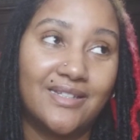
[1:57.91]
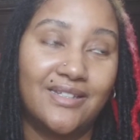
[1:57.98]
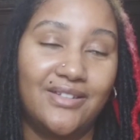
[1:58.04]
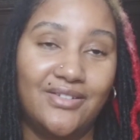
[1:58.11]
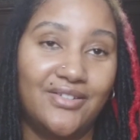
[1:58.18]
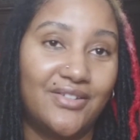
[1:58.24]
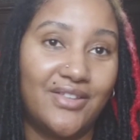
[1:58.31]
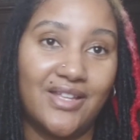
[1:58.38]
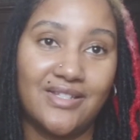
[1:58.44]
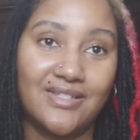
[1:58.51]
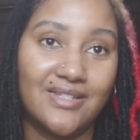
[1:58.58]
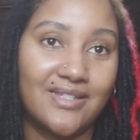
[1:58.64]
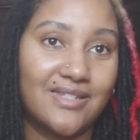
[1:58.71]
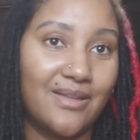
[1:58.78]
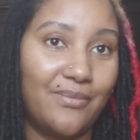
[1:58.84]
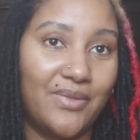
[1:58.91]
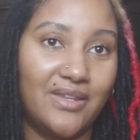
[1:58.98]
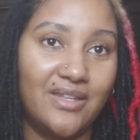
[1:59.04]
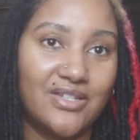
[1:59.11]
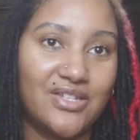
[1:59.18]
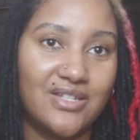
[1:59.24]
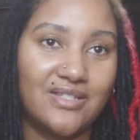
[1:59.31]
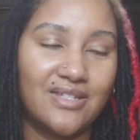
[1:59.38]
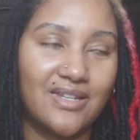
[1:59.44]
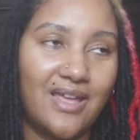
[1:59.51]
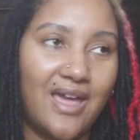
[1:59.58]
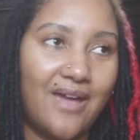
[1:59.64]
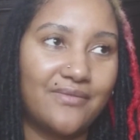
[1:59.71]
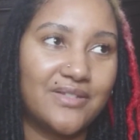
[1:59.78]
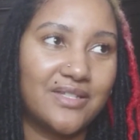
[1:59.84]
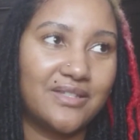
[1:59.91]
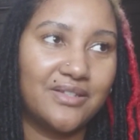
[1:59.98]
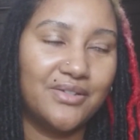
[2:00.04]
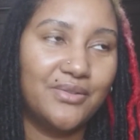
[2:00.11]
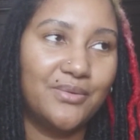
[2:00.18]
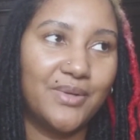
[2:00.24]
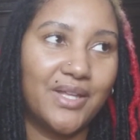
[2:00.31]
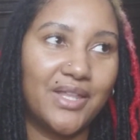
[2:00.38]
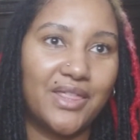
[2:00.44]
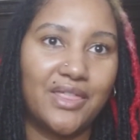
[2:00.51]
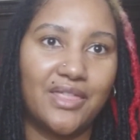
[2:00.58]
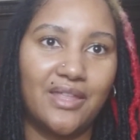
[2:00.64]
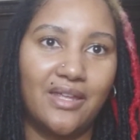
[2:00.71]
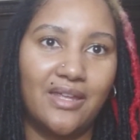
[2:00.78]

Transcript: that's just something that she's going to have to deal with.